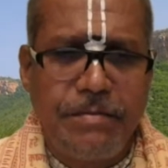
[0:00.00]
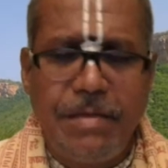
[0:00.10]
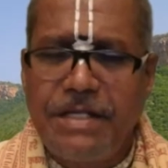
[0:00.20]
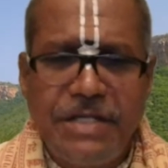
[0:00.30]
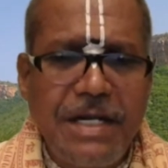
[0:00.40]

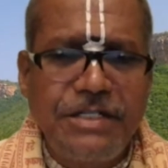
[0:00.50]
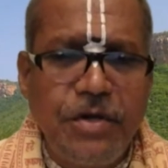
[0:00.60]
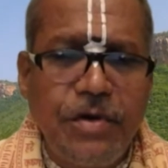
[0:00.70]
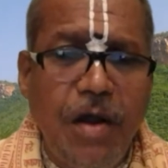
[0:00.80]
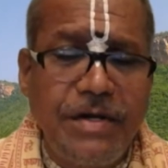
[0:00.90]
my child is
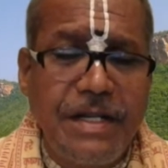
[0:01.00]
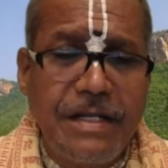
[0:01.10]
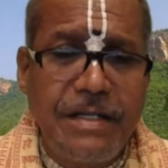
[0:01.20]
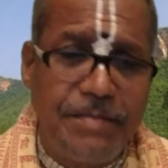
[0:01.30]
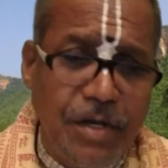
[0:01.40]
not
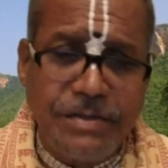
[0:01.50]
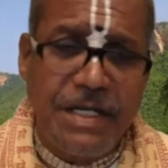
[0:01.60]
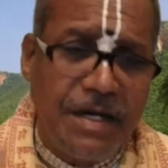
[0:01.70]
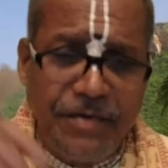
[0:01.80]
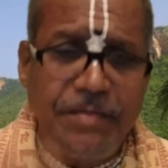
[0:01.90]
ordinary because
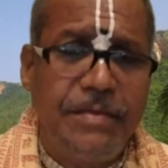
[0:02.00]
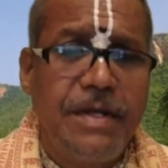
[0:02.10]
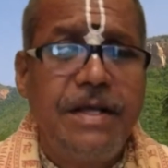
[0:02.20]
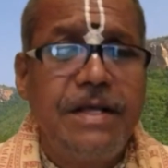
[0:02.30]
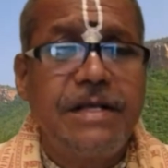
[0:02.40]
he heard from
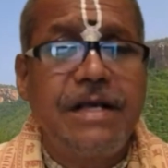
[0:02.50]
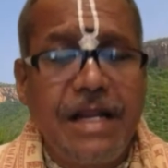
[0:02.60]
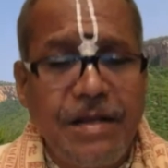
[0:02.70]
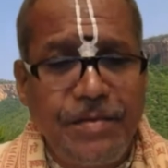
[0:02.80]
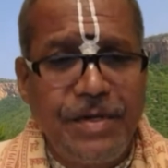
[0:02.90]

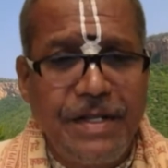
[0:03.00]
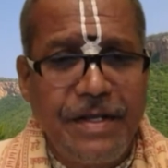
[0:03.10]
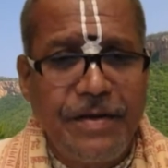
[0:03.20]
Gargamuni.